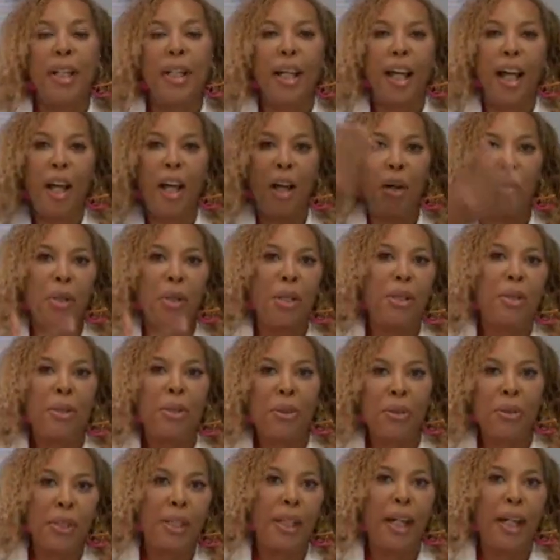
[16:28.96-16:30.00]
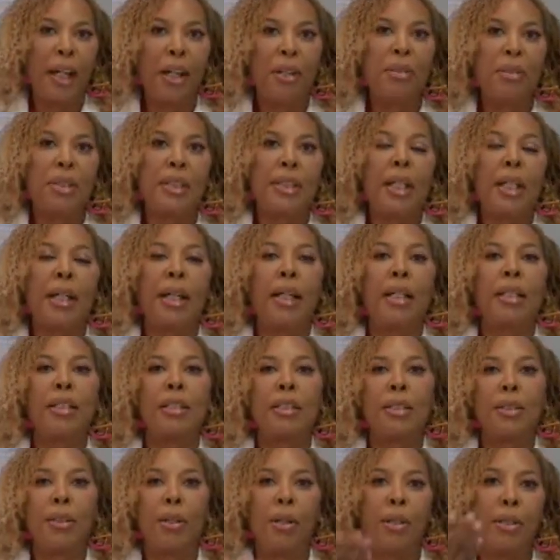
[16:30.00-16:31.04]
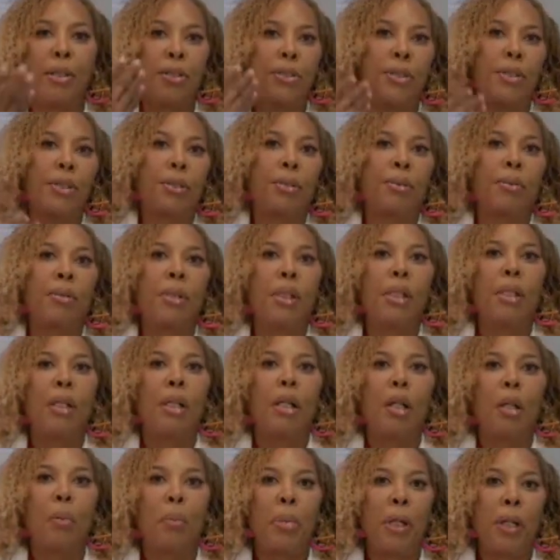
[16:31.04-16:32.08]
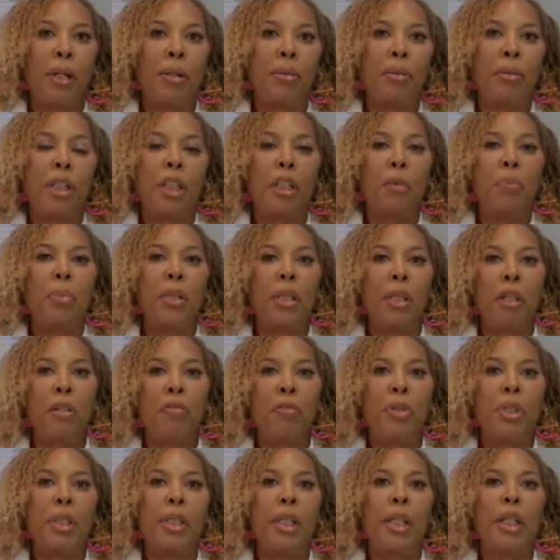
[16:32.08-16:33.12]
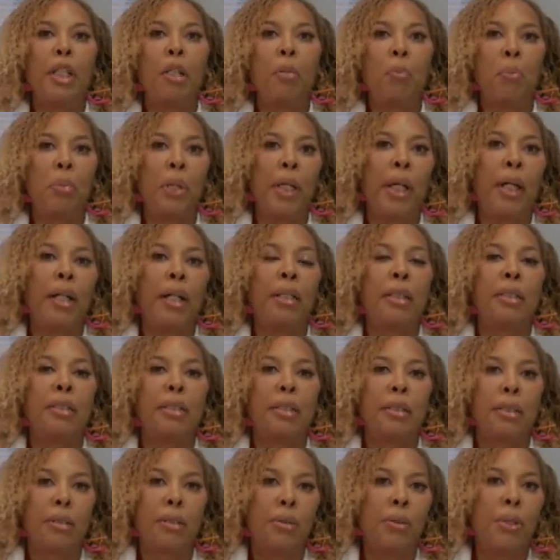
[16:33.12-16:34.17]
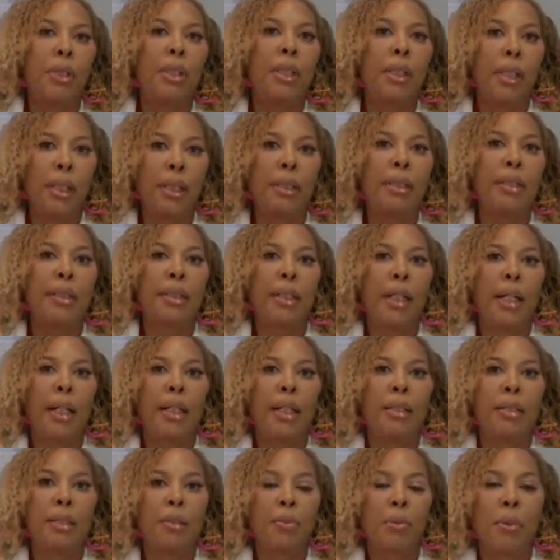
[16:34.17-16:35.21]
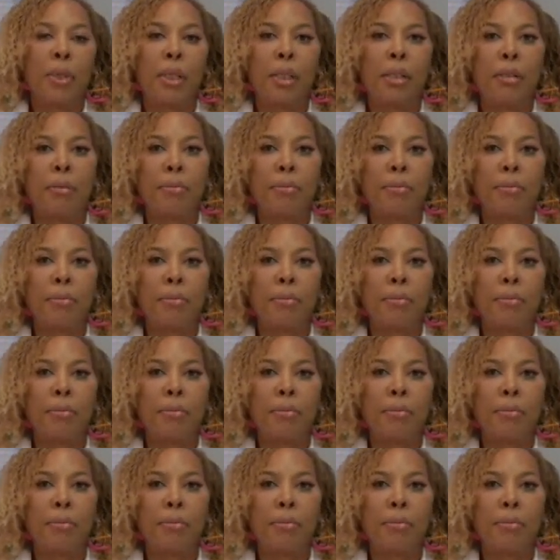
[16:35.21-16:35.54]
how we look on the outside, it's also about keeping everything in balance on the inside as well.